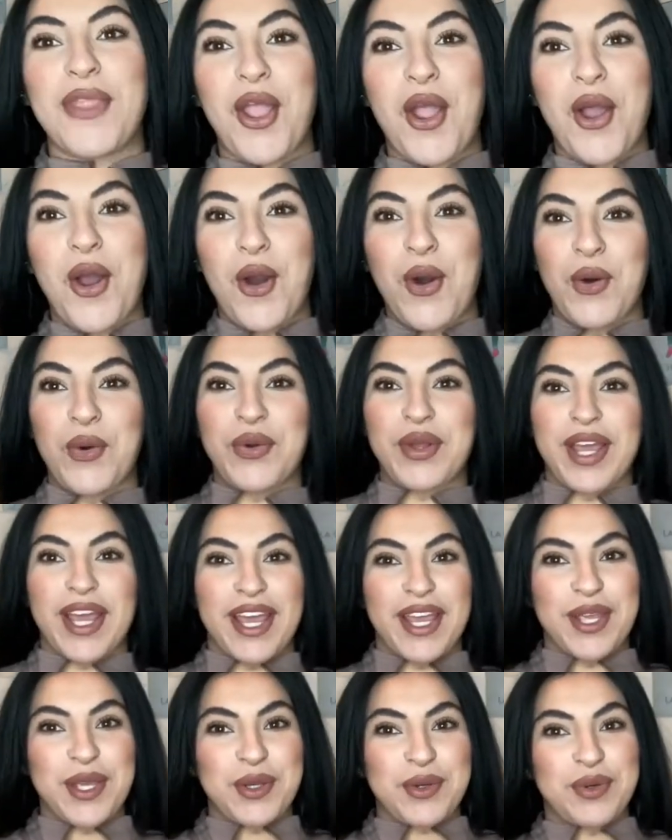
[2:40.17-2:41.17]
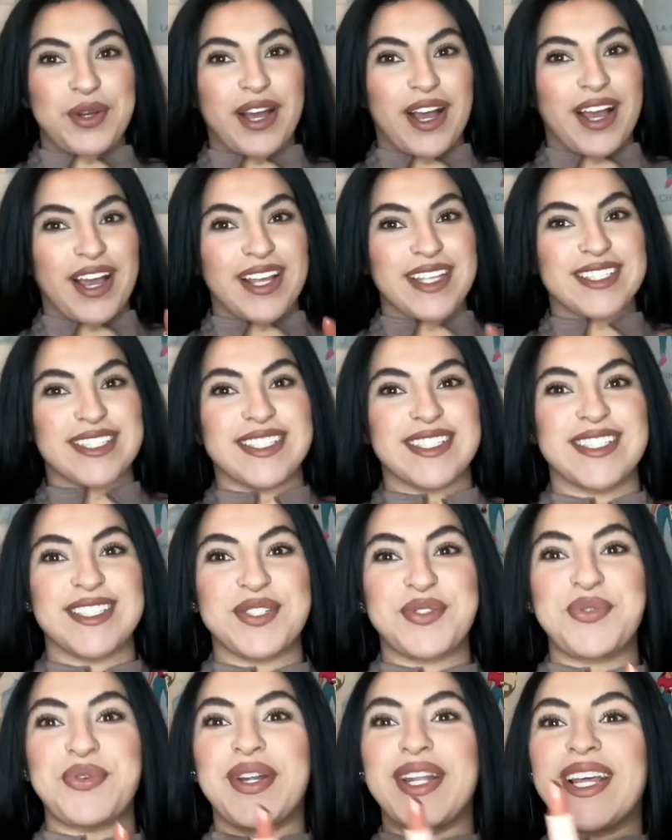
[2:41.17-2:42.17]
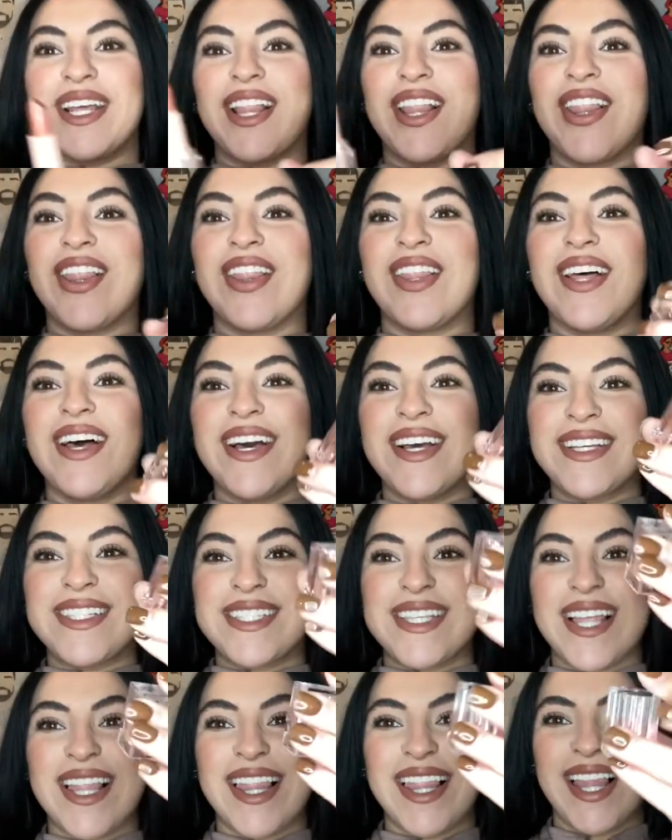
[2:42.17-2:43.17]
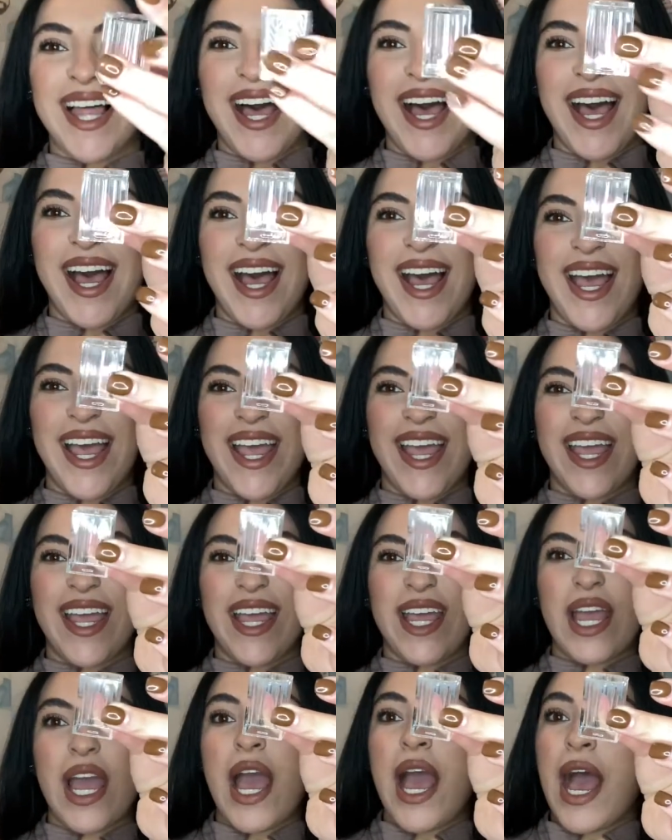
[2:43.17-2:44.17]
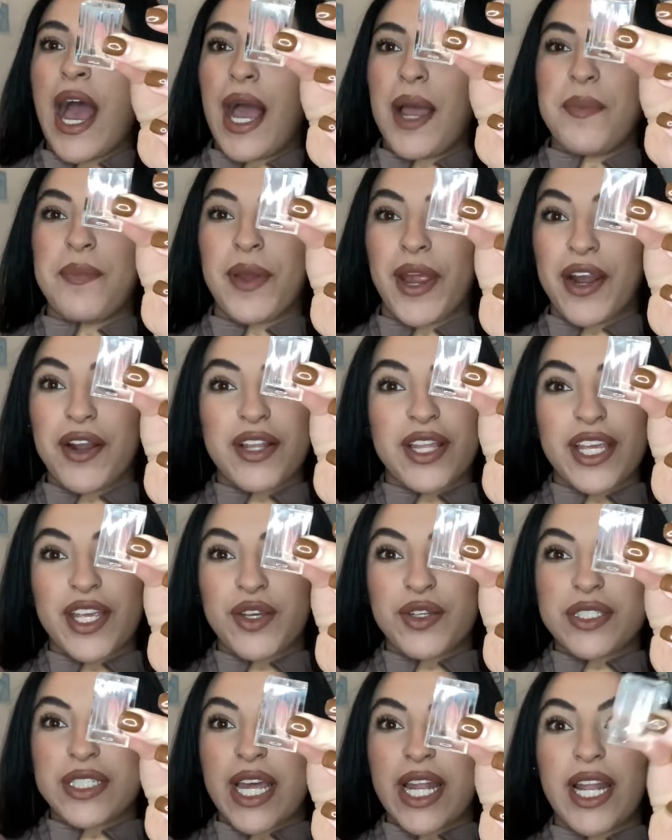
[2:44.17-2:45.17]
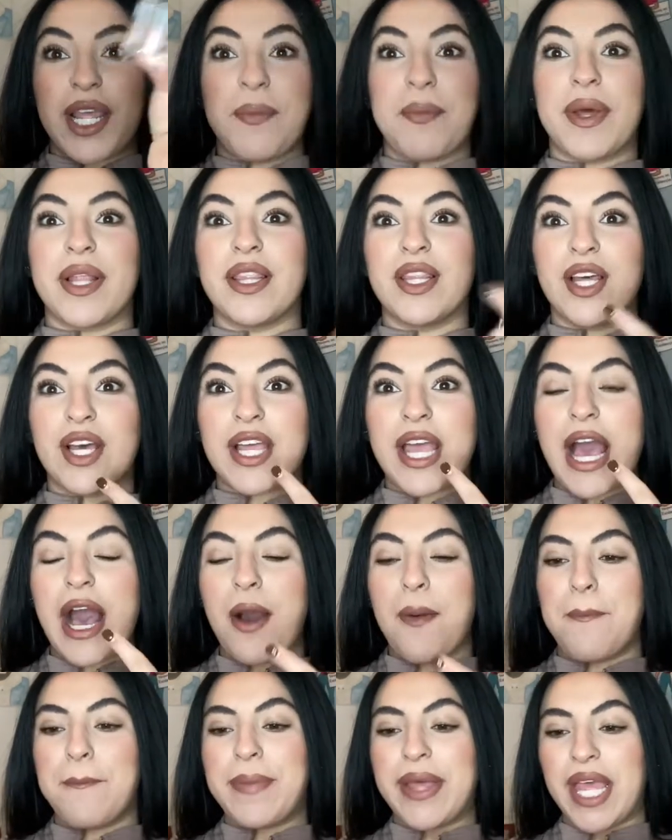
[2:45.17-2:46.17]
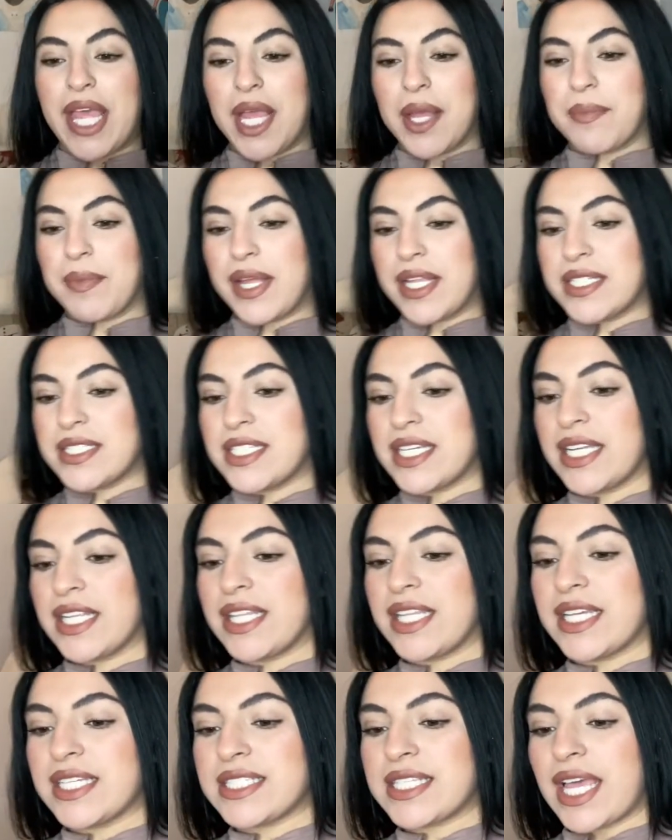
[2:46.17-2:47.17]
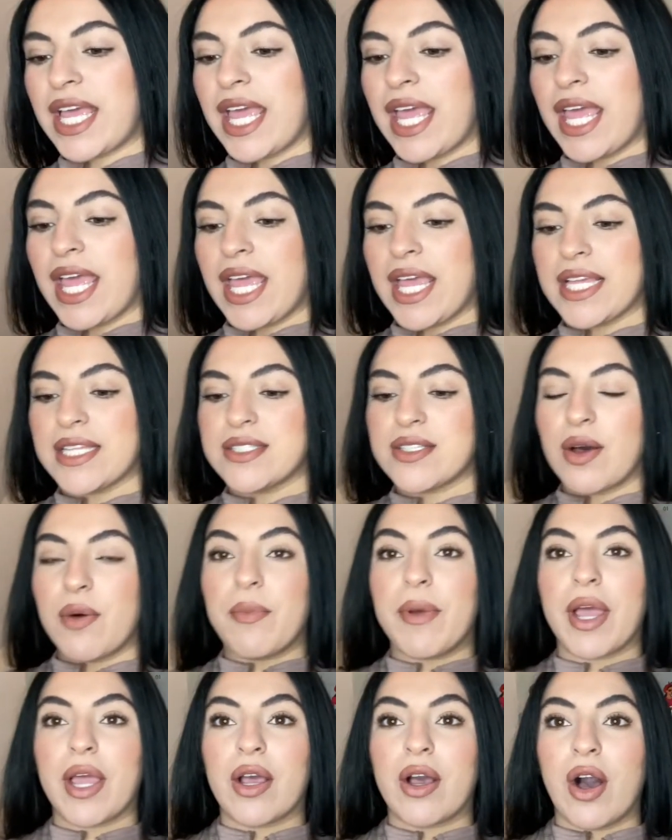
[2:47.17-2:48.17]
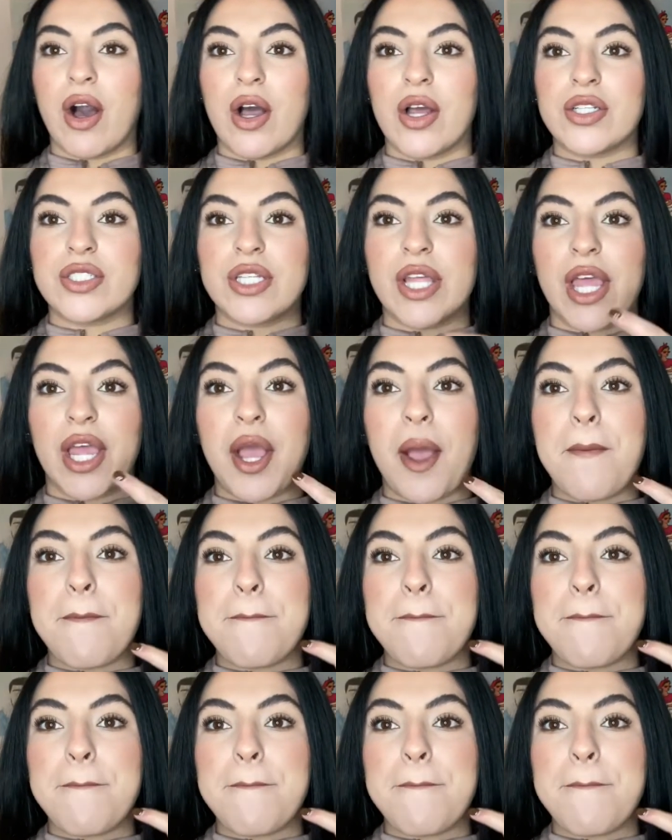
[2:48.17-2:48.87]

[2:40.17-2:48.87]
Okay, you guys, this is what it looks like. I barely use any, but look how pigmented this is. Oh my gosh, like